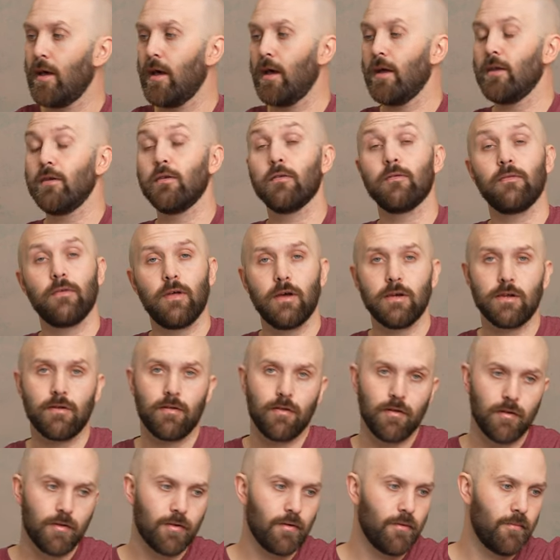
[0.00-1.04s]
and your flash
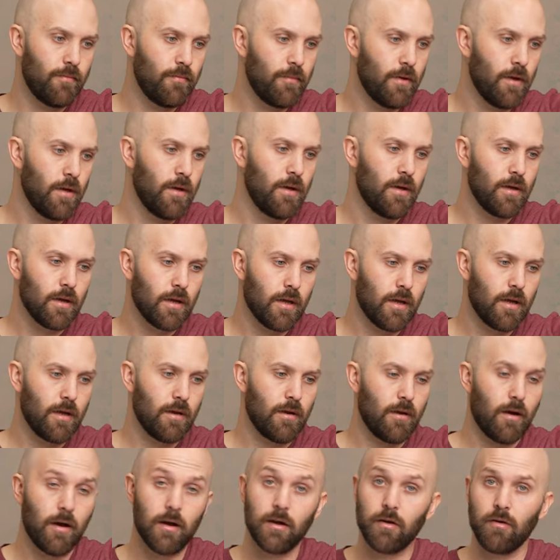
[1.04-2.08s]
system can
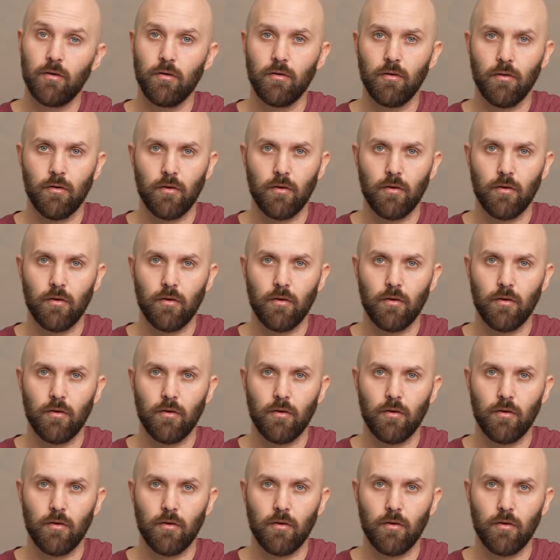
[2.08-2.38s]
go a